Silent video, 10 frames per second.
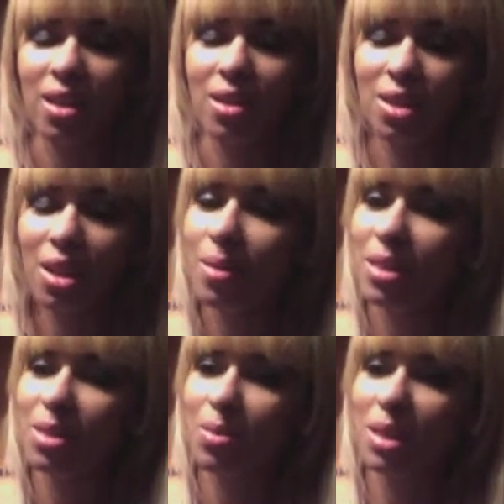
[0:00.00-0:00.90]
Talk
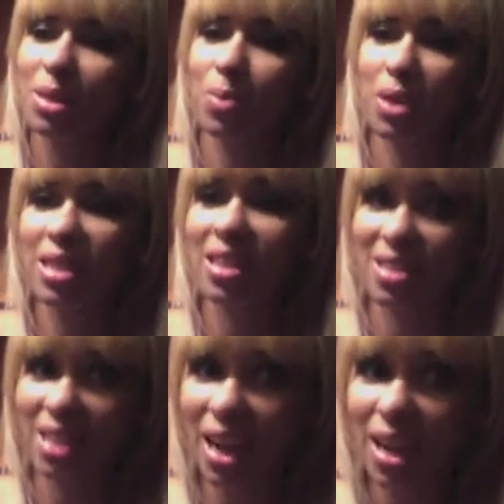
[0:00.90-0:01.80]
about someone that's put in that
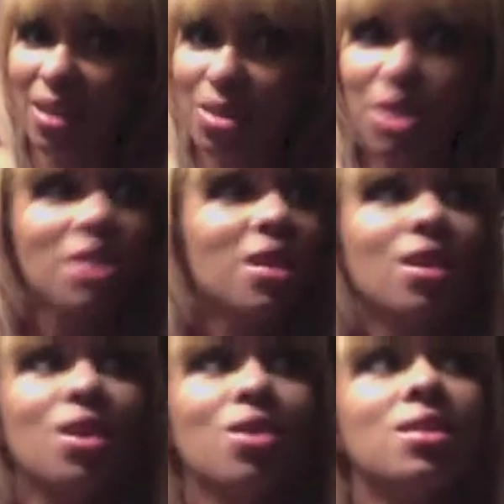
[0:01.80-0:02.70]
time. Chris
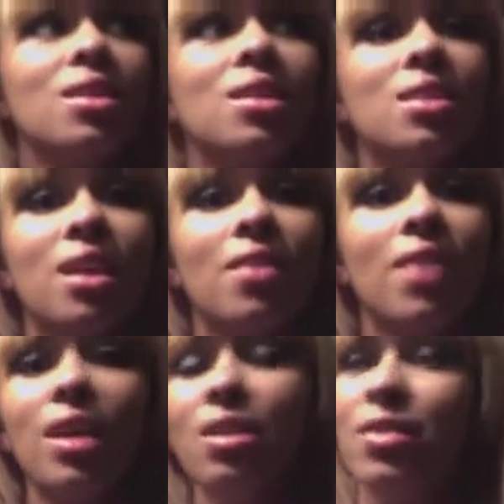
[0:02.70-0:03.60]
Jericho has done stuff.
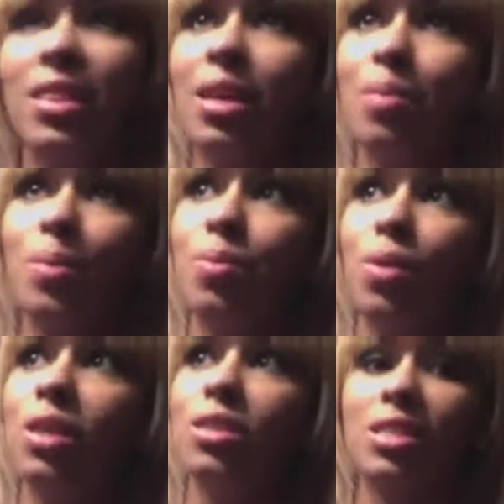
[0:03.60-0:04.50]
I don't even think people
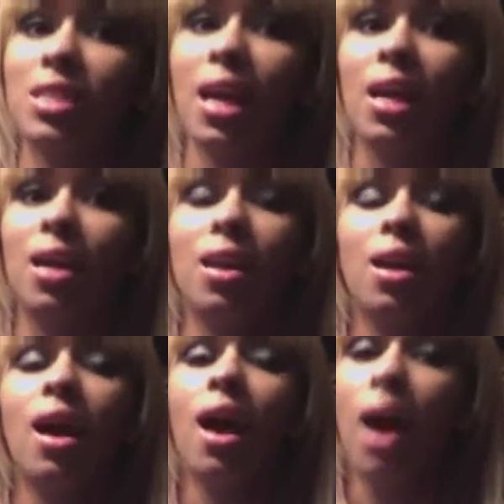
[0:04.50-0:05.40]
understand
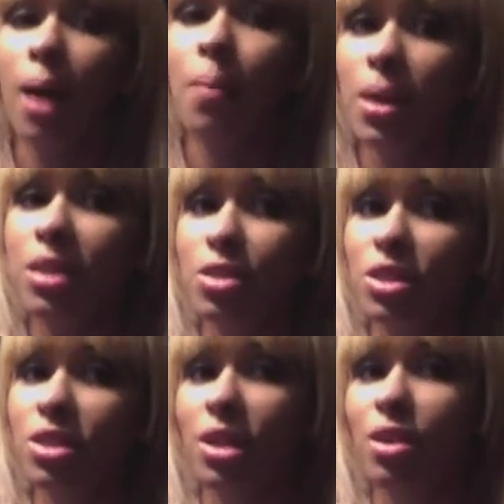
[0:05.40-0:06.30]
how much
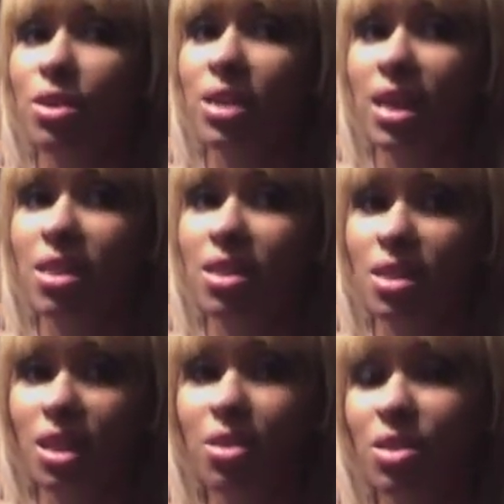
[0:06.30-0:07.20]
Chris Jericho has actually
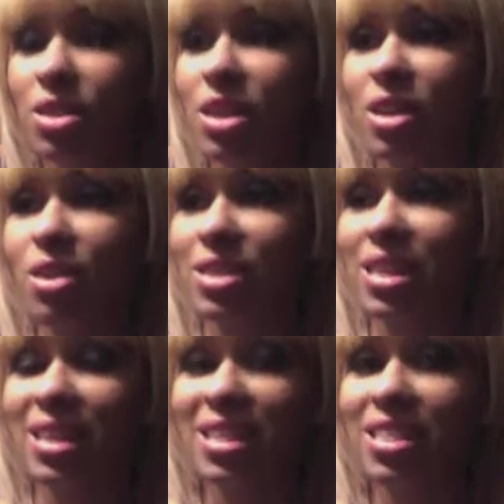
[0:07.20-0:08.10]
done. Chris Jericho is a
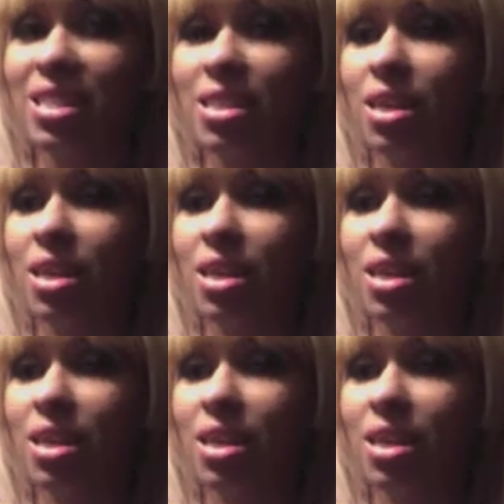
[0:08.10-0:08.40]
legend